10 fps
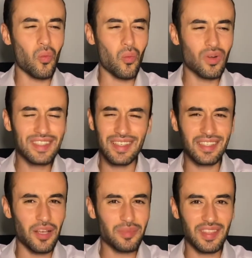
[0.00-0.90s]
what's the
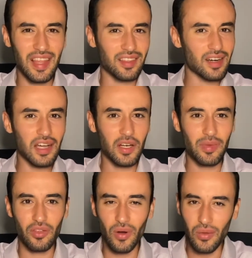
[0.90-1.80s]
assumption that they're not going to
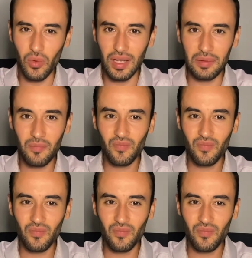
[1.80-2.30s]
be the right one?